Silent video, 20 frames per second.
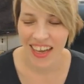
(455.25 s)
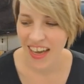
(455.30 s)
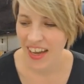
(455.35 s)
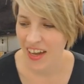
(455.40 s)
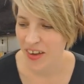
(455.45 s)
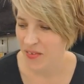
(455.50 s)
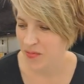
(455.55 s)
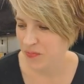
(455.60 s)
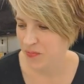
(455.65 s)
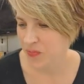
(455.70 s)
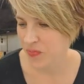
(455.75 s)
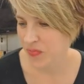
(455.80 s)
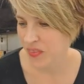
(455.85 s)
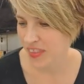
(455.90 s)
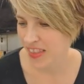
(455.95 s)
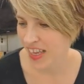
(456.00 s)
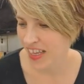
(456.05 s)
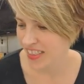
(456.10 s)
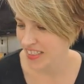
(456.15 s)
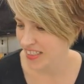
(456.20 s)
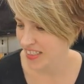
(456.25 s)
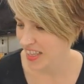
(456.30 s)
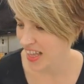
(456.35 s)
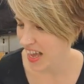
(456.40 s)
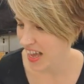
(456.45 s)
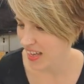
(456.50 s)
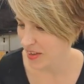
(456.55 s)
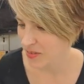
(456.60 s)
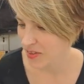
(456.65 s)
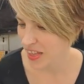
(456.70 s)

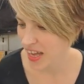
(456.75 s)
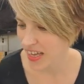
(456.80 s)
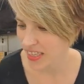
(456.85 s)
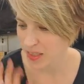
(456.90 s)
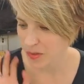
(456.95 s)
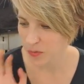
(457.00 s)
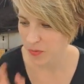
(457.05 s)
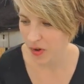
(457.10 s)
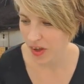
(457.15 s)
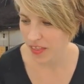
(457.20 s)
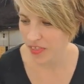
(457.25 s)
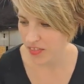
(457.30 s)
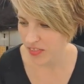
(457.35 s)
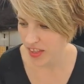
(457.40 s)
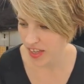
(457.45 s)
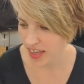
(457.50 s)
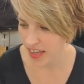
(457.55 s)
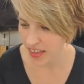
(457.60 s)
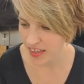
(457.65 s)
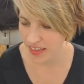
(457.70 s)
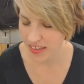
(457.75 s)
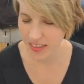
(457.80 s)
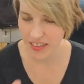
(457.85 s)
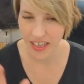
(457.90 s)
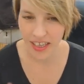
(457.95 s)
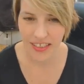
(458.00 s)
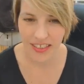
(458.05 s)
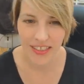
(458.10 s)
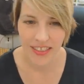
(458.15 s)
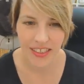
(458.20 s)
That's one thing.
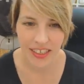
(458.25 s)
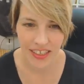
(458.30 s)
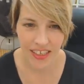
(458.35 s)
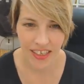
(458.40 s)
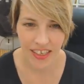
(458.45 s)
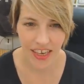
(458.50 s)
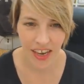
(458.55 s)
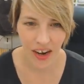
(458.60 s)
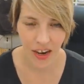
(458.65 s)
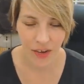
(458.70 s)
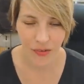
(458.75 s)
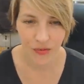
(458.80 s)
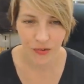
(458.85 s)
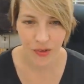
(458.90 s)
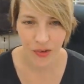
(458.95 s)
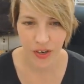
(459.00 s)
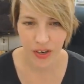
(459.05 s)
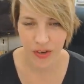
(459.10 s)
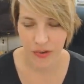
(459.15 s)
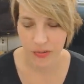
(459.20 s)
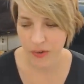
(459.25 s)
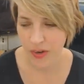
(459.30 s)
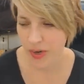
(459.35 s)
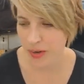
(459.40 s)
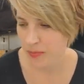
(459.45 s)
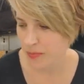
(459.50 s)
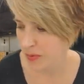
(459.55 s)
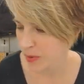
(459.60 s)
That's the yarn for one